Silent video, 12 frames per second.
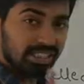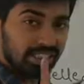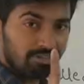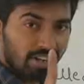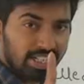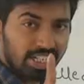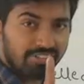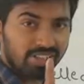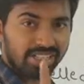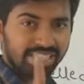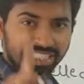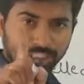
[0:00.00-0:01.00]
in 1
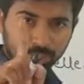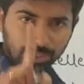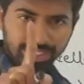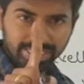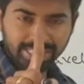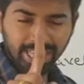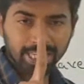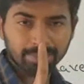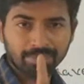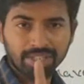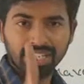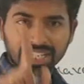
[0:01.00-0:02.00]
hour in unit time.
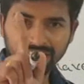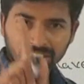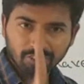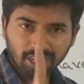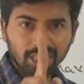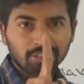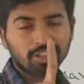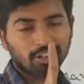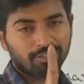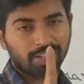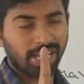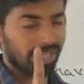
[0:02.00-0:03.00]
In 1 hour
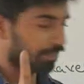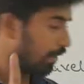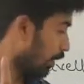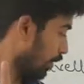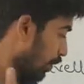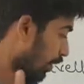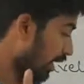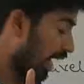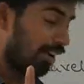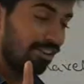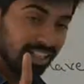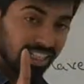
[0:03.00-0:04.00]
of time, you are
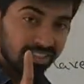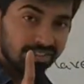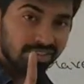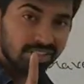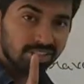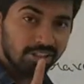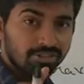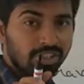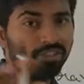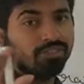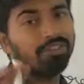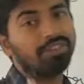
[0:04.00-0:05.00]
travelling a distance of
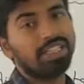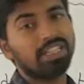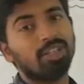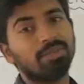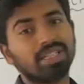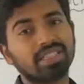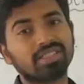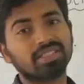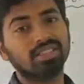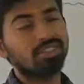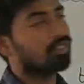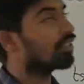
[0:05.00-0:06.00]
50 kilometers.
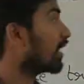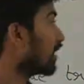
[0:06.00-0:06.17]
So, that